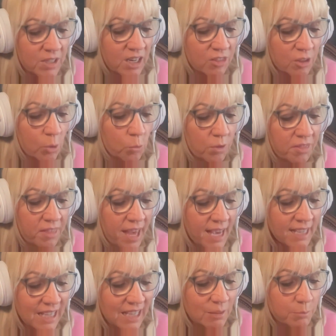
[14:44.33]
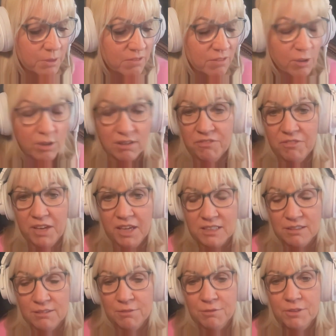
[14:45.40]
and I thought, well, that can't be very
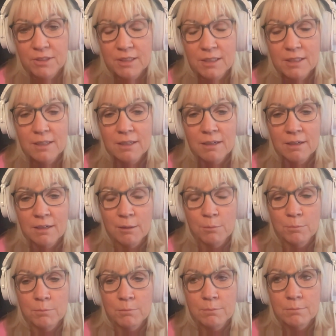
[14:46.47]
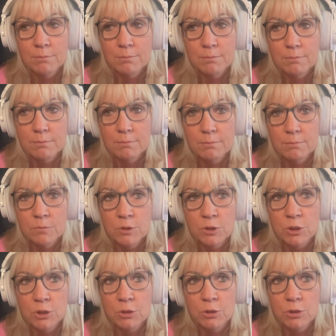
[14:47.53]
effective. Um,
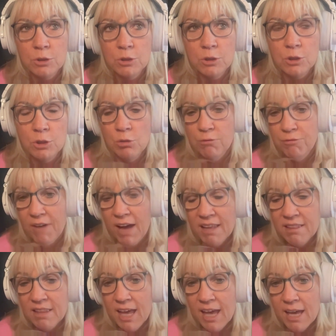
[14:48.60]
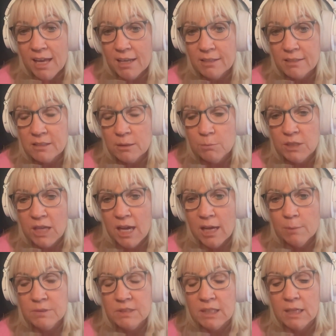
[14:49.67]
Do you find that
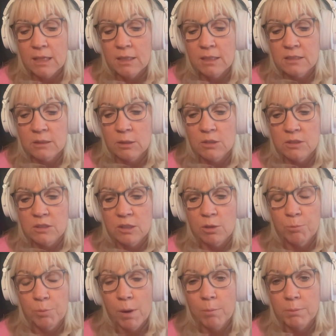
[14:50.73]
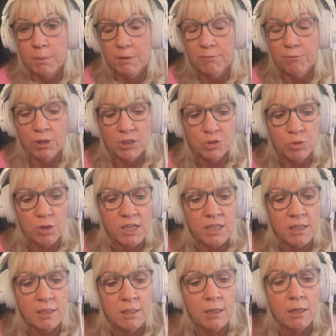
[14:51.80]
sometimes? Is it because they're probably
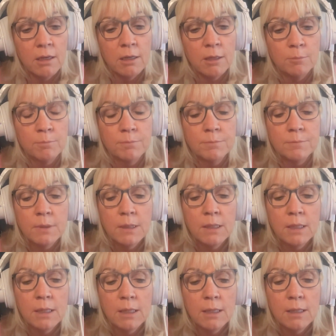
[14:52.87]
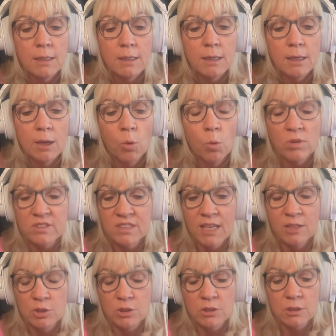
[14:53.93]
frustrated, or is
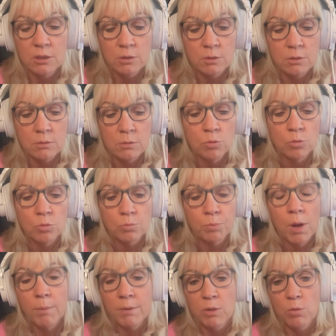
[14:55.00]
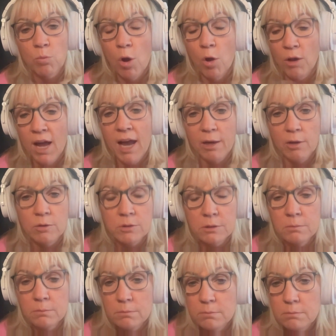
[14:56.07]
that just probably the wrong hires?